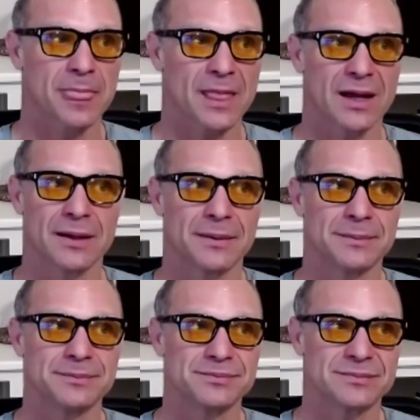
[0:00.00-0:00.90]

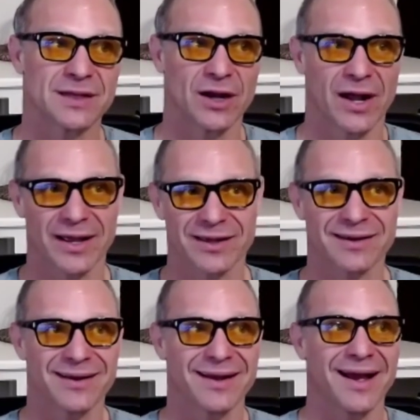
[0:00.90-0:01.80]
um, you know, I,
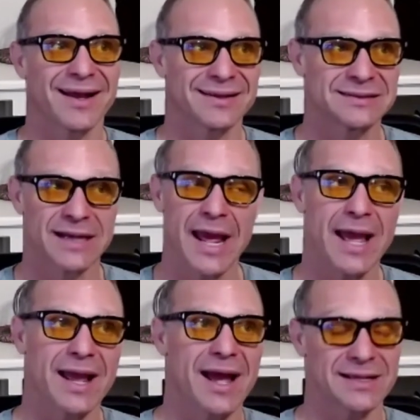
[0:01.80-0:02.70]
I, I
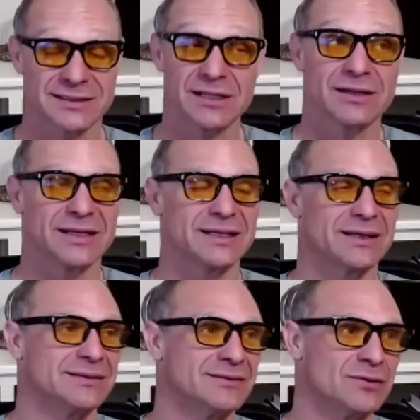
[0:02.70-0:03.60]
today I still need
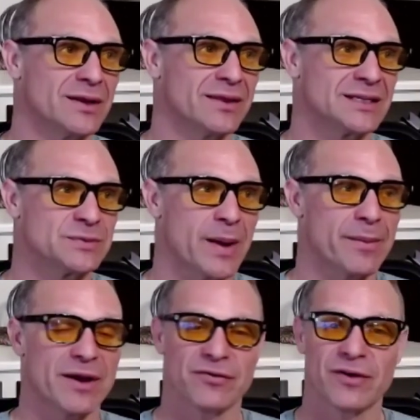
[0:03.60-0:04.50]
to run things by
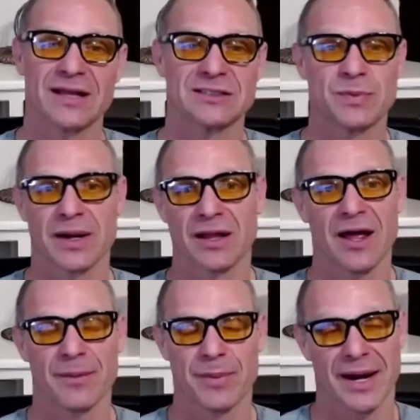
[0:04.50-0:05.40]
my friends, but a
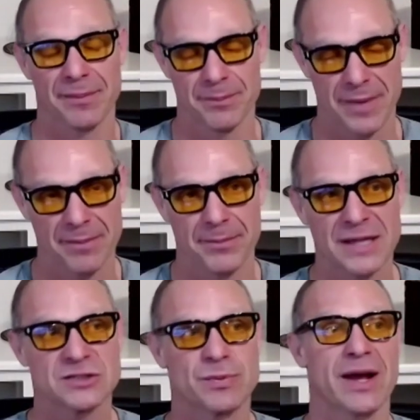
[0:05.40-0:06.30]
lot, but I'm, I'm
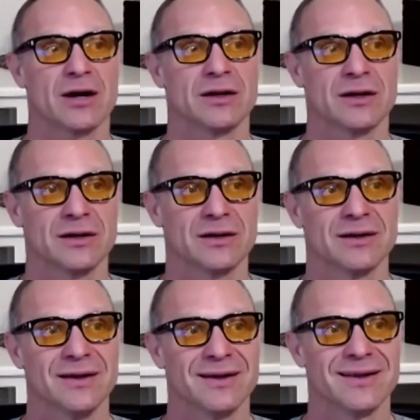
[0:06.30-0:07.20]
much better. You
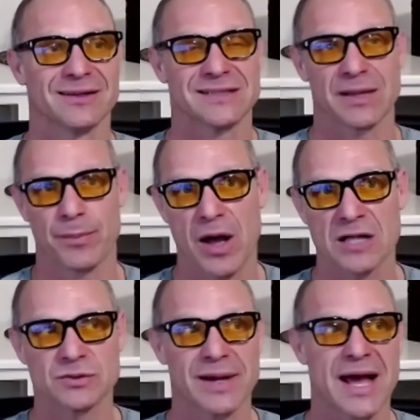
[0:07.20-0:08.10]
know, it's like
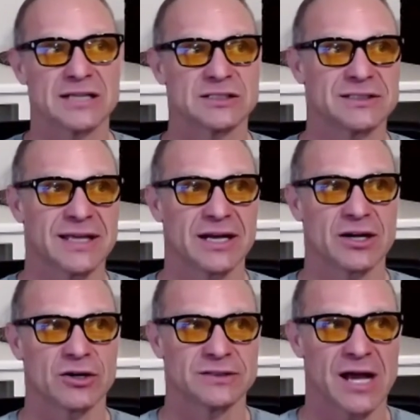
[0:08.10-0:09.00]
pause when agitated
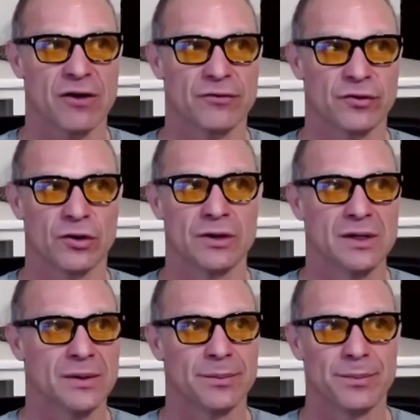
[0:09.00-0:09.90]
or doubtful,
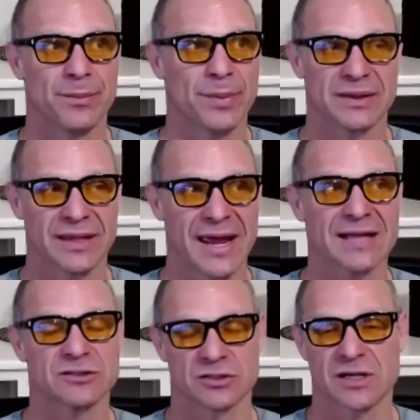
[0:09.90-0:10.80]
but the
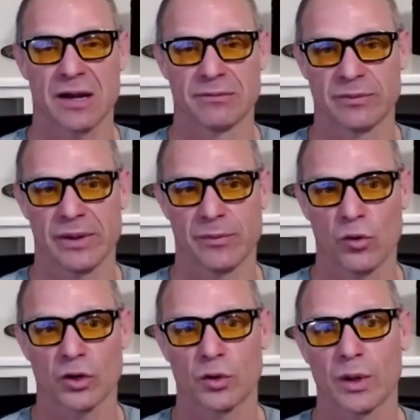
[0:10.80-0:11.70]
answers come to me
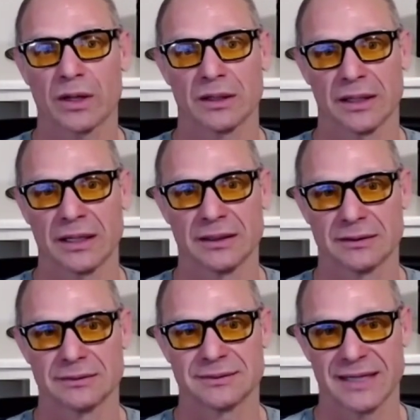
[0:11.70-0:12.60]
more quickly
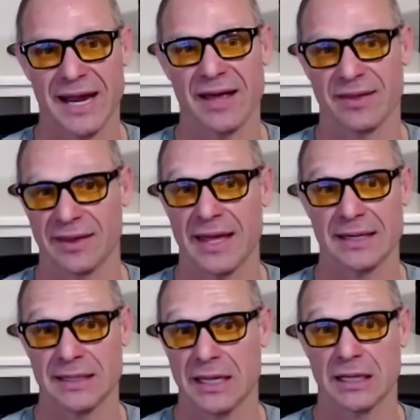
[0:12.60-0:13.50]
today than they
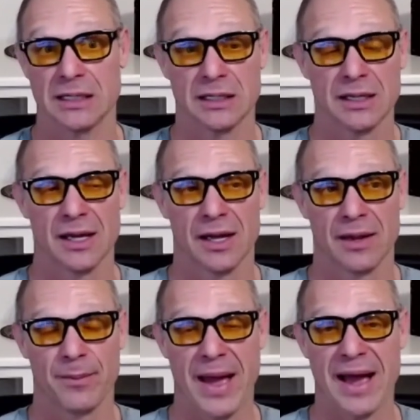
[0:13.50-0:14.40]
did
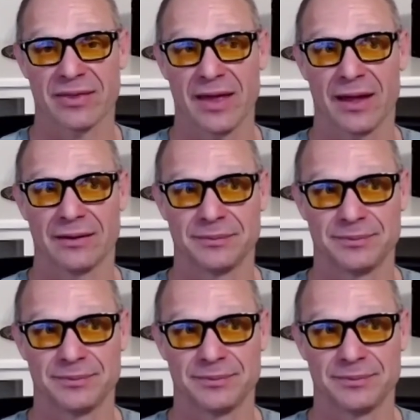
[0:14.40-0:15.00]
back then.